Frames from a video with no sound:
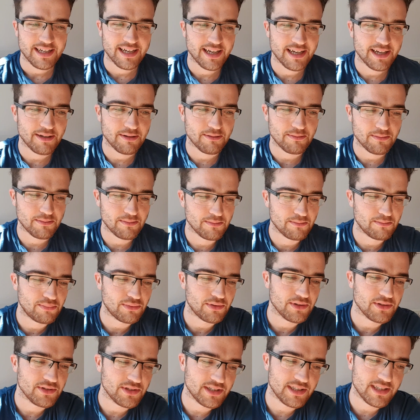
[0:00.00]
uh,
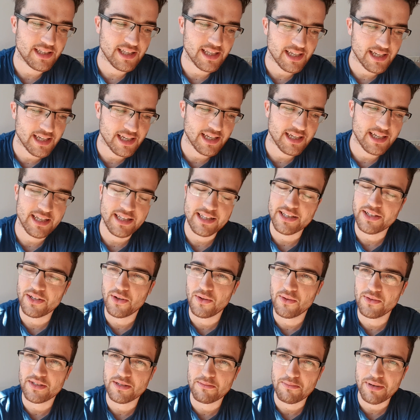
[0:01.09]
broached the uh, the
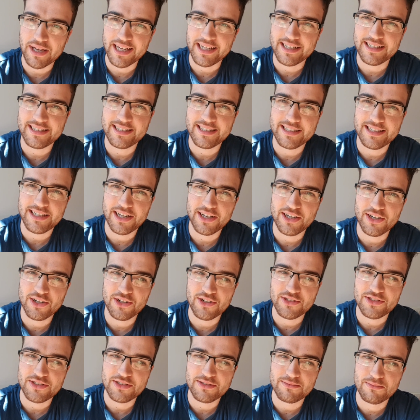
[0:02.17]
whole debate a
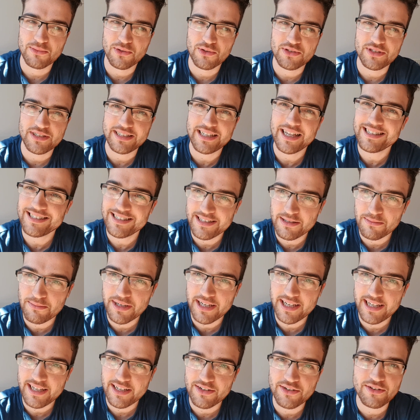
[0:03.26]
lot more
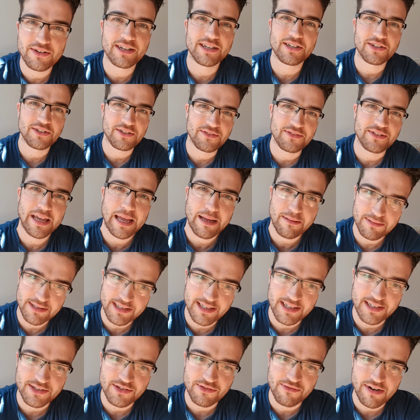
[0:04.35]
sensibly, or I could have kept
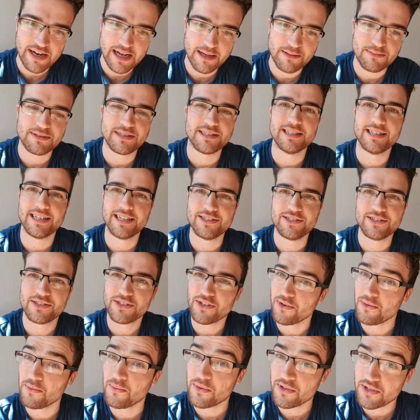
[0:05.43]
it under wraps and then just
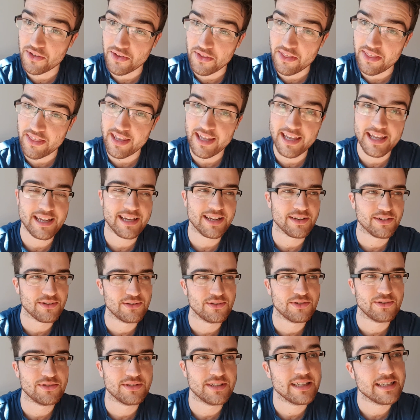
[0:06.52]
gone, "What do you think?"
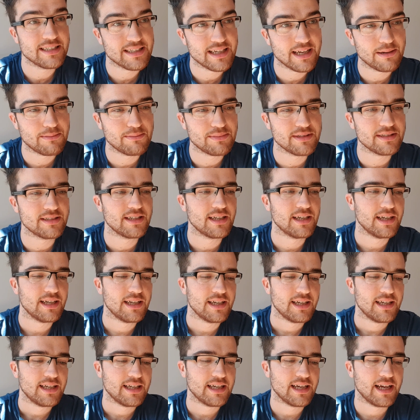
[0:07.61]
or "This happened."
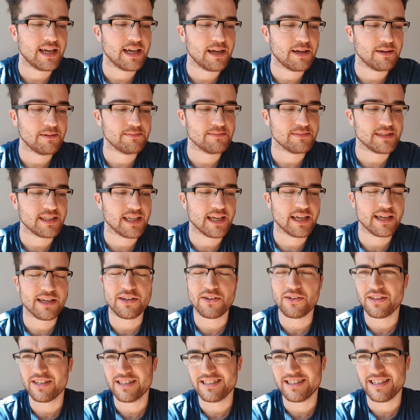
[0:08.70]
Um, yeah, I
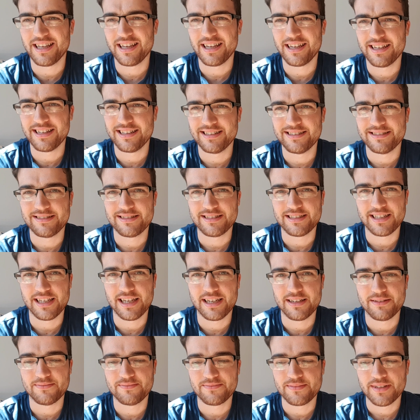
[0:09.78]
got this thing, and
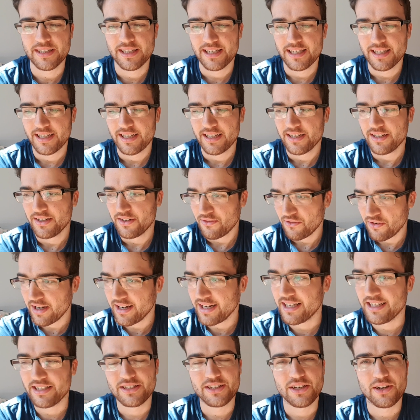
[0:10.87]
yeah,
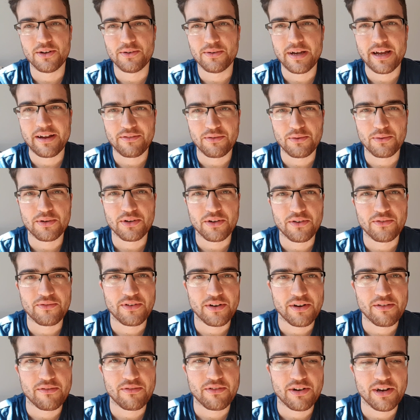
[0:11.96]
rightly so. Everyone got
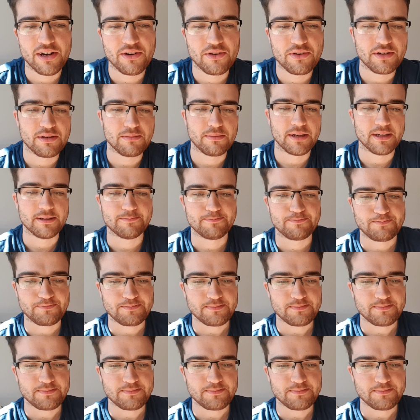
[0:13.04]
very very annoyed at me.